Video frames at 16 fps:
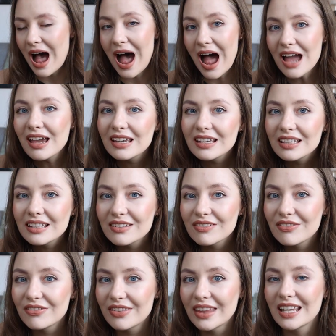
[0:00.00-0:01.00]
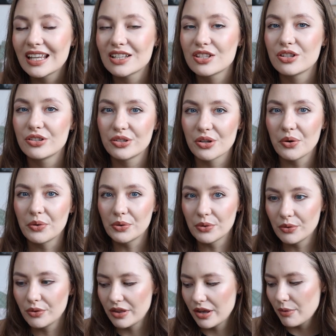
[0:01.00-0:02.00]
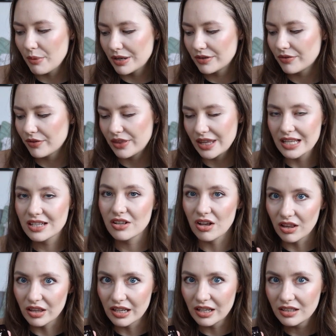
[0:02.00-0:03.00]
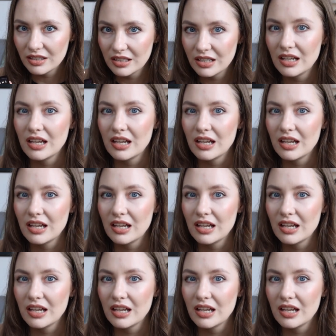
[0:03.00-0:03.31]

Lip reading: I think it's so cool they went for this color,